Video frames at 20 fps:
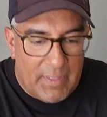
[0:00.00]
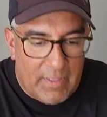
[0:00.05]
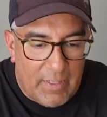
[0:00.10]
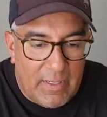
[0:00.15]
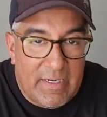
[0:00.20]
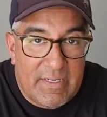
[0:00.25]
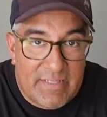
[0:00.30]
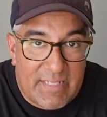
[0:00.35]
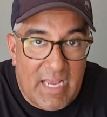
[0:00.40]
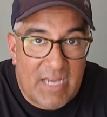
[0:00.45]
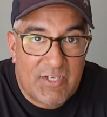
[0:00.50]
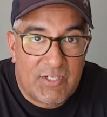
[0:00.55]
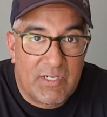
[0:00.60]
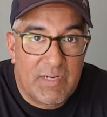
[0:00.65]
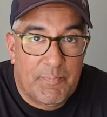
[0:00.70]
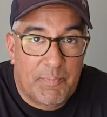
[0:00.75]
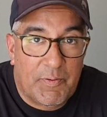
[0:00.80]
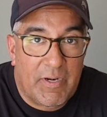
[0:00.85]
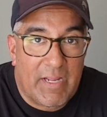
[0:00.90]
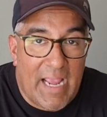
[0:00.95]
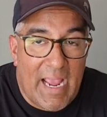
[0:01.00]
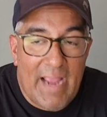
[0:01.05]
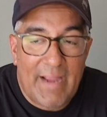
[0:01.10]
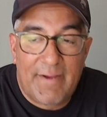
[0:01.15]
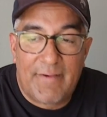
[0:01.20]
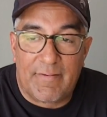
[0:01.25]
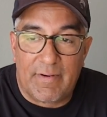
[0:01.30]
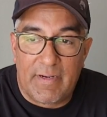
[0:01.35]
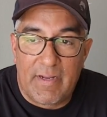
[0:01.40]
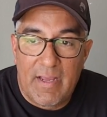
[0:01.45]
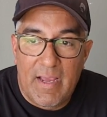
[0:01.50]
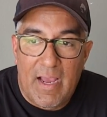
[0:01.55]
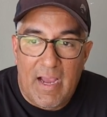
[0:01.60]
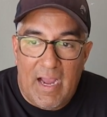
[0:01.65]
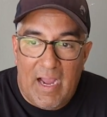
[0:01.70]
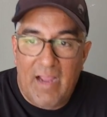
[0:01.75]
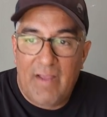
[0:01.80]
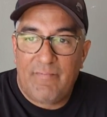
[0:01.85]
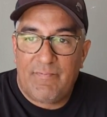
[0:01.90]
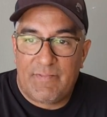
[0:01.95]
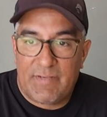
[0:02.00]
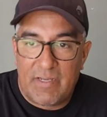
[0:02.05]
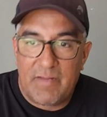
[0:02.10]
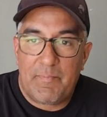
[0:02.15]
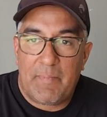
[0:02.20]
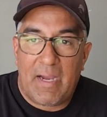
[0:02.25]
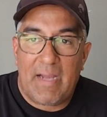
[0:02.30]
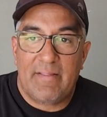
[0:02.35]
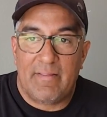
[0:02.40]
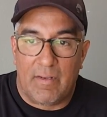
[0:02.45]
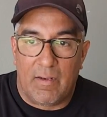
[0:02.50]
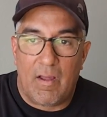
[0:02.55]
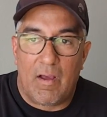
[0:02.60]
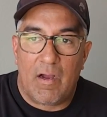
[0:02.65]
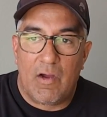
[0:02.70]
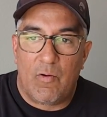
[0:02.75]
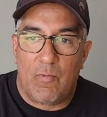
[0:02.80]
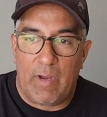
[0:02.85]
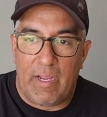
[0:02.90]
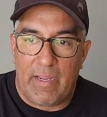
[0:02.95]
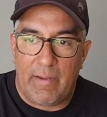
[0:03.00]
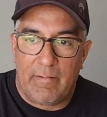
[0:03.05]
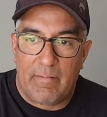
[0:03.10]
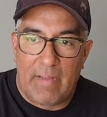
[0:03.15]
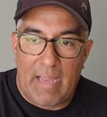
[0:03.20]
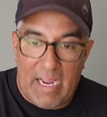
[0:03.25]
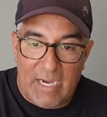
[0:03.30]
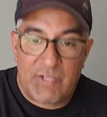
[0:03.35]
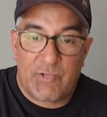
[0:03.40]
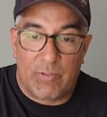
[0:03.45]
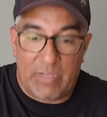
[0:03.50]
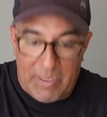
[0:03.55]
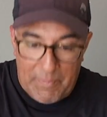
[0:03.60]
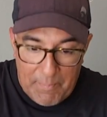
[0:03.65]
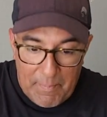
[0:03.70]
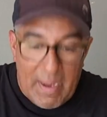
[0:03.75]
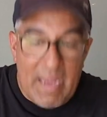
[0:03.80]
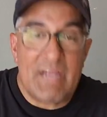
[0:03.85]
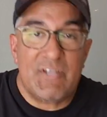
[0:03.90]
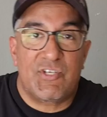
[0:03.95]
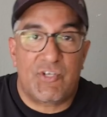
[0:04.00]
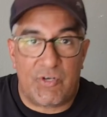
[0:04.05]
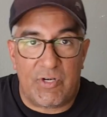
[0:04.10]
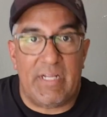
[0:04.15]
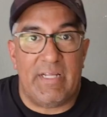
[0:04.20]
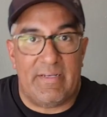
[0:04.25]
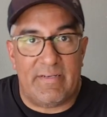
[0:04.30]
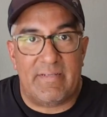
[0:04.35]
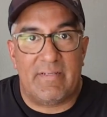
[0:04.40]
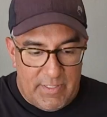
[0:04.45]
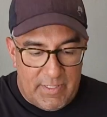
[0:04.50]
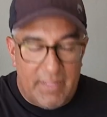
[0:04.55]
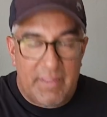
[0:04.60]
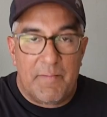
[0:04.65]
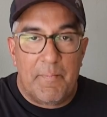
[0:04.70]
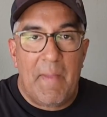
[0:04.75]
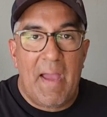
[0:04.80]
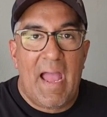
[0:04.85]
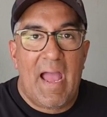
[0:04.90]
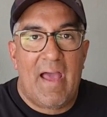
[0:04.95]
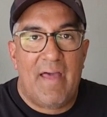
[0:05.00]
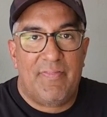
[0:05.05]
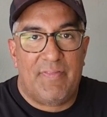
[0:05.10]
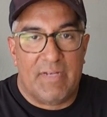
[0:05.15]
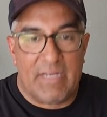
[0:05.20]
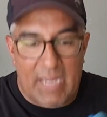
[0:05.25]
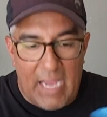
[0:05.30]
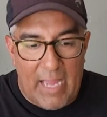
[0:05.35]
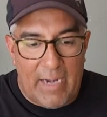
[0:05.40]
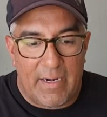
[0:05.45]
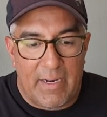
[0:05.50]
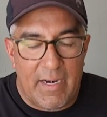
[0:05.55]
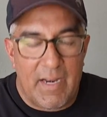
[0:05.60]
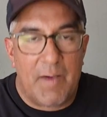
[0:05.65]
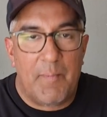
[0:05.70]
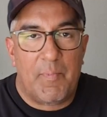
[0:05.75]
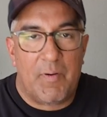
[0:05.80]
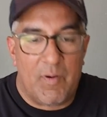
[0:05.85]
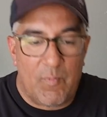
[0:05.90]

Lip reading: And it's actually pretty accurate. I've done mine the long way, actually measured it, done the math and gotten a number.